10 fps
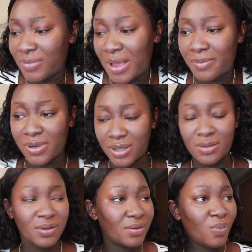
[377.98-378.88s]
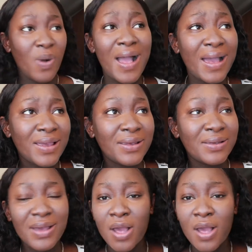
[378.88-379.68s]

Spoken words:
I'm like, why?